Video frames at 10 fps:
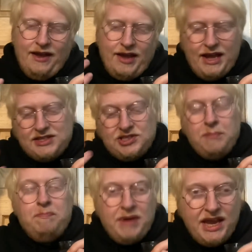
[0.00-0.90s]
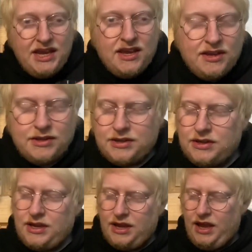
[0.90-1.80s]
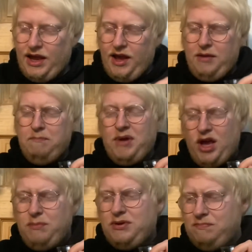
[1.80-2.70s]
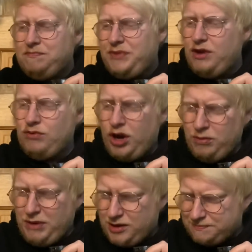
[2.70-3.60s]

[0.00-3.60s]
It's a big bourbon aroma.